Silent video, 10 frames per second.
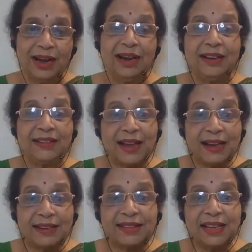It is
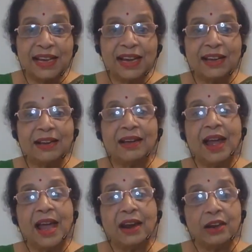like seeing
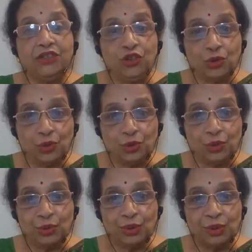a
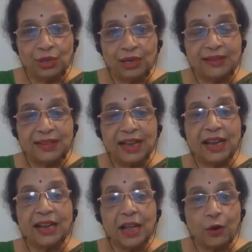Raju,
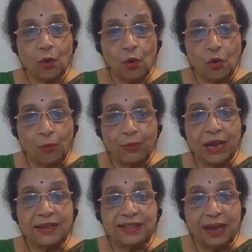seeing a rope
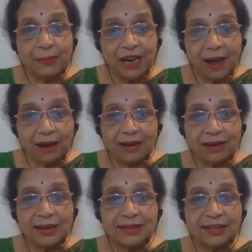in
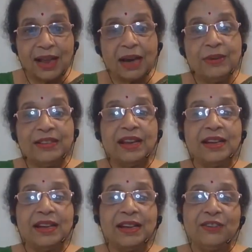semi-darkness and
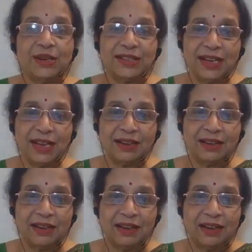mistaking it for a stake.
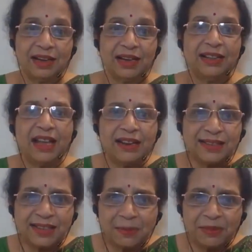There
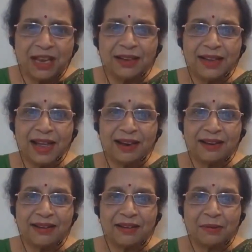is something
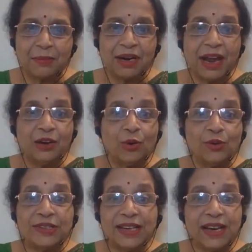there, but I
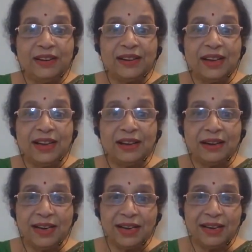don't see it
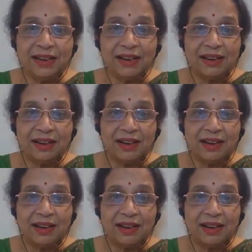clearly.